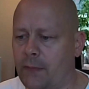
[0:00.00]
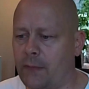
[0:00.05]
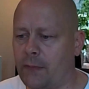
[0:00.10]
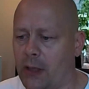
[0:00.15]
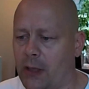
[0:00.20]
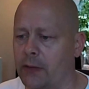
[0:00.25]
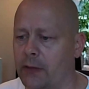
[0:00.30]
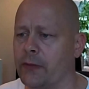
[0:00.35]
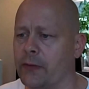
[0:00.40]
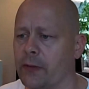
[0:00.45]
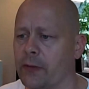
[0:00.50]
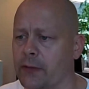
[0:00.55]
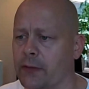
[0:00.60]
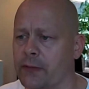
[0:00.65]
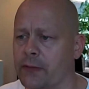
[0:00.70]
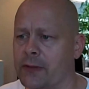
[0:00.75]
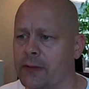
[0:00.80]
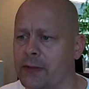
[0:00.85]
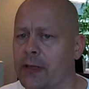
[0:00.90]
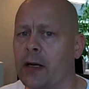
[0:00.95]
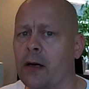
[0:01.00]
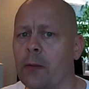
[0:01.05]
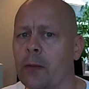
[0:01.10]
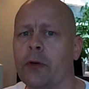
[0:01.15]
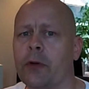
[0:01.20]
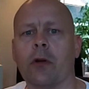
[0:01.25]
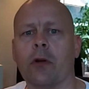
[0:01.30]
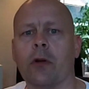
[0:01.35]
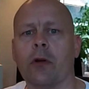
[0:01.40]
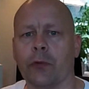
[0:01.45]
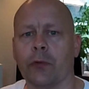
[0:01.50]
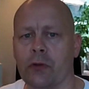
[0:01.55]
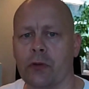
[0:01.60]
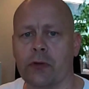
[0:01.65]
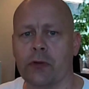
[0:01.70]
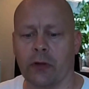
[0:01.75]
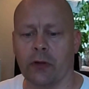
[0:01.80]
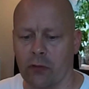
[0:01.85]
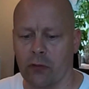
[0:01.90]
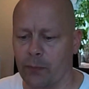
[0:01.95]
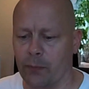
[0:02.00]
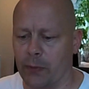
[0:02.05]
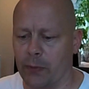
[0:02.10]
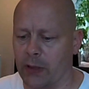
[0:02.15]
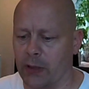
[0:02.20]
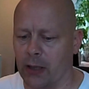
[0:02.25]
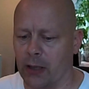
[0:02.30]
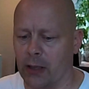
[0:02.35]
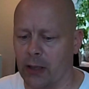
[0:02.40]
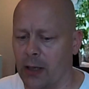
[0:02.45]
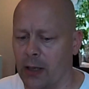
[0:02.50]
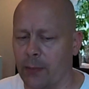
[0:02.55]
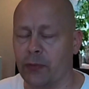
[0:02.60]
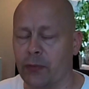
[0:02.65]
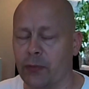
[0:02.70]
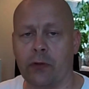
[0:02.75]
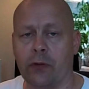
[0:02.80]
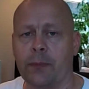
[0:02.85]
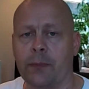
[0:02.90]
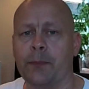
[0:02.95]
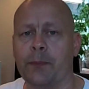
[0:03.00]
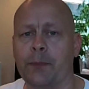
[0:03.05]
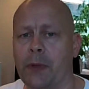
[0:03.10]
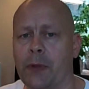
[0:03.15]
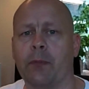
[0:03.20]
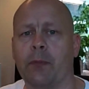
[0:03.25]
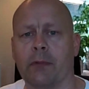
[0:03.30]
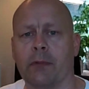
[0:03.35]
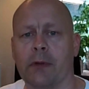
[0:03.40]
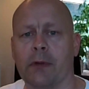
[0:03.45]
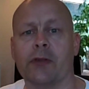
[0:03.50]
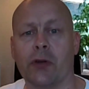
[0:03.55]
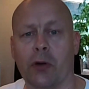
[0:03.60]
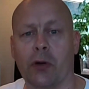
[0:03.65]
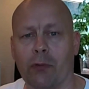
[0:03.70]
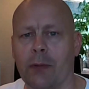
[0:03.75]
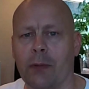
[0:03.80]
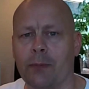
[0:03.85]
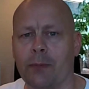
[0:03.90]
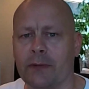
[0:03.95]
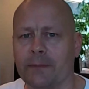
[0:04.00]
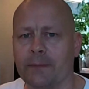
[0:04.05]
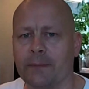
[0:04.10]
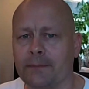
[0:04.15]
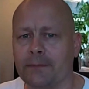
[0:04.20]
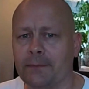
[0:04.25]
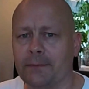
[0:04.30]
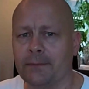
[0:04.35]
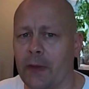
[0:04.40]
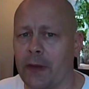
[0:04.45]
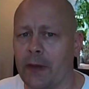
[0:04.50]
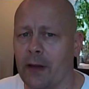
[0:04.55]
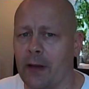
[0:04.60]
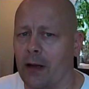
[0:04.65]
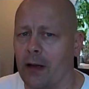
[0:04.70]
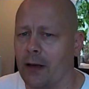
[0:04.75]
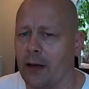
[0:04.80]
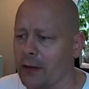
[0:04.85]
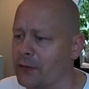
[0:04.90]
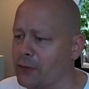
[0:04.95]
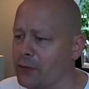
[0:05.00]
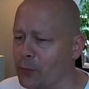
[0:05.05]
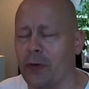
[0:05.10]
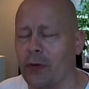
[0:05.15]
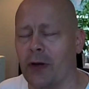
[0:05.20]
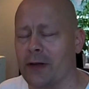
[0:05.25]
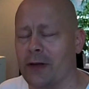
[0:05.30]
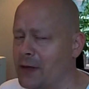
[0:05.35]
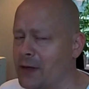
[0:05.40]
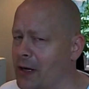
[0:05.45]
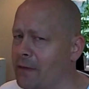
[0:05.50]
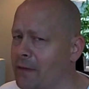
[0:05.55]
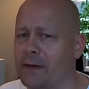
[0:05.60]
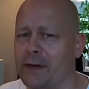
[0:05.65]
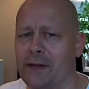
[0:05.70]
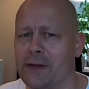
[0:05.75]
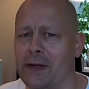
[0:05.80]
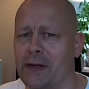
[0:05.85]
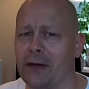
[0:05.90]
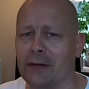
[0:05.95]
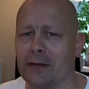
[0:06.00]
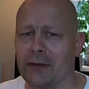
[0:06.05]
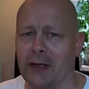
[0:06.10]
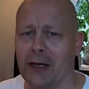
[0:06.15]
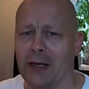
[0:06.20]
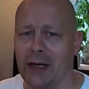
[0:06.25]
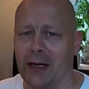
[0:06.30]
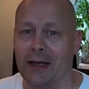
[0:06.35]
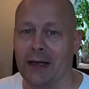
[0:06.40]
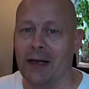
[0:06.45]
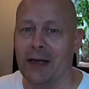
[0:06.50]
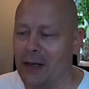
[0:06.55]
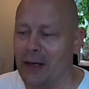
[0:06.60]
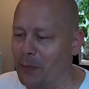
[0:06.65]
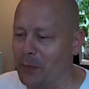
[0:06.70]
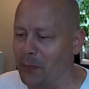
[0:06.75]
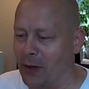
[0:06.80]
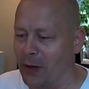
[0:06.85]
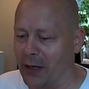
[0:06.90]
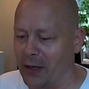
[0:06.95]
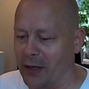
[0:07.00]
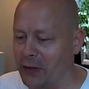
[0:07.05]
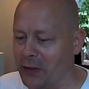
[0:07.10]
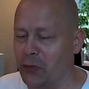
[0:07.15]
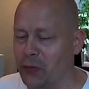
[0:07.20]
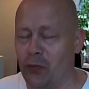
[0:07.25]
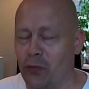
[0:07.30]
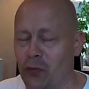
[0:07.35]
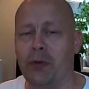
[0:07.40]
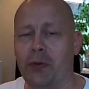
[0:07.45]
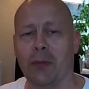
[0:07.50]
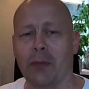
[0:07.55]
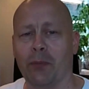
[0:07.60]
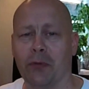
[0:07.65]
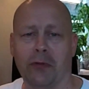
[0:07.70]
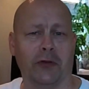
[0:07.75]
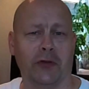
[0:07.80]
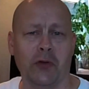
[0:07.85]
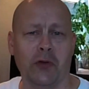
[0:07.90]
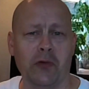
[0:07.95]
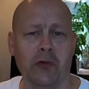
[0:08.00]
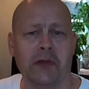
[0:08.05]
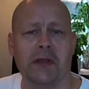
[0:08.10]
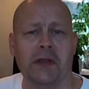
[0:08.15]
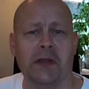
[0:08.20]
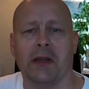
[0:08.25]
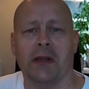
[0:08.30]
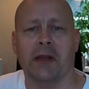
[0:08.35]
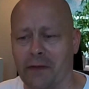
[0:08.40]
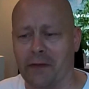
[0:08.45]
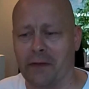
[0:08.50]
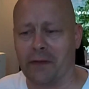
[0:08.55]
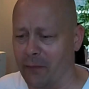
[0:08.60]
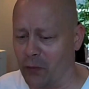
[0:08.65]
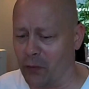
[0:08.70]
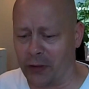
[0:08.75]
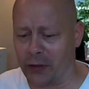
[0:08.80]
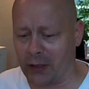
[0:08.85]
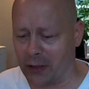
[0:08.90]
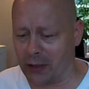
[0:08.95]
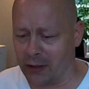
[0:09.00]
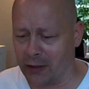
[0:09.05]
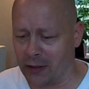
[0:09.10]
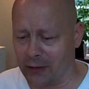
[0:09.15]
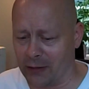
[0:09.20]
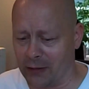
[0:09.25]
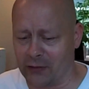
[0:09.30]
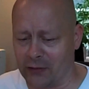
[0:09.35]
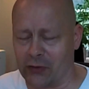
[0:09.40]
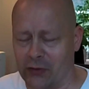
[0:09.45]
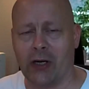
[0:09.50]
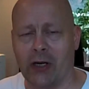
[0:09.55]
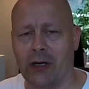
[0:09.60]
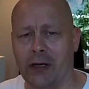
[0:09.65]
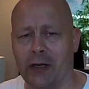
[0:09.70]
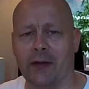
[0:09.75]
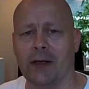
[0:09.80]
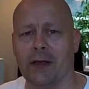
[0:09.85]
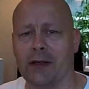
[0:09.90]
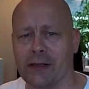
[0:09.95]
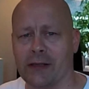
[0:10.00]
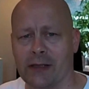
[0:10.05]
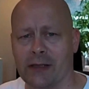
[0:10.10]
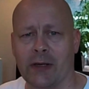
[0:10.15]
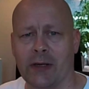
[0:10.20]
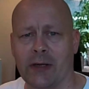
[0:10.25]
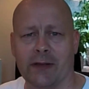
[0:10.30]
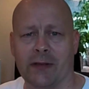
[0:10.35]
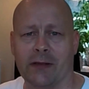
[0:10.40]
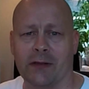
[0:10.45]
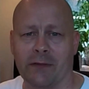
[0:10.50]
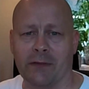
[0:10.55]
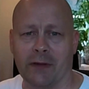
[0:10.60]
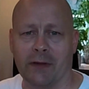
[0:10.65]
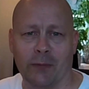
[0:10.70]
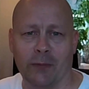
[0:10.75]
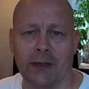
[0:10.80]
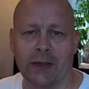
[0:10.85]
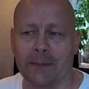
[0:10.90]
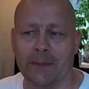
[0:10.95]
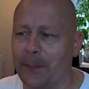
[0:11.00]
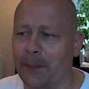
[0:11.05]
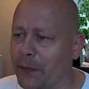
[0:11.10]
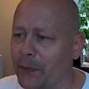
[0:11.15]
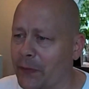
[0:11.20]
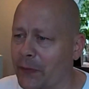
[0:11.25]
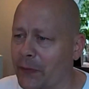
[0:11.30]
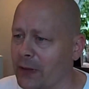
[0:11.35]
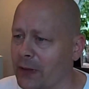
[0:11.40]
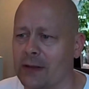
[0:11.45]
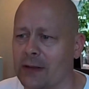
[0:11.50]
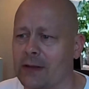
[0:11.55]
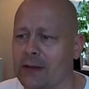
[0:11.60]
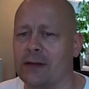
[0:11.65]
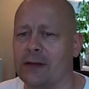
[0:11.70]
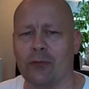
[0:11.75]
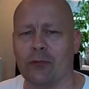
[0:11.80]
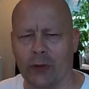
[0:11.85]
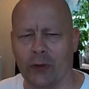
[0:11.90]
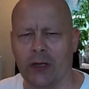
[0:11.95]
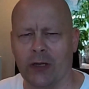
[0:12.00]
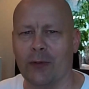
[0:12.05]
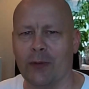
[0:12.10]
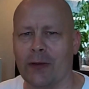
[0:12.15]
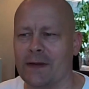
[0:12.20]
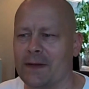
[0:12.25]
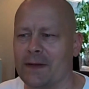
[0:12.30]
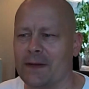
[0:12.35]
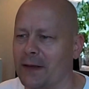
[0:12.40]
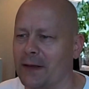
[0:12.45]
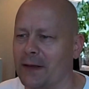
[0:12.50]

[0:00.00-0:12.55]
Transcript: So set up your own user group, and then I'm sure people will show up. I get surprised every single day by new people using the framework and then sharing their experiences with me. It's really amazing.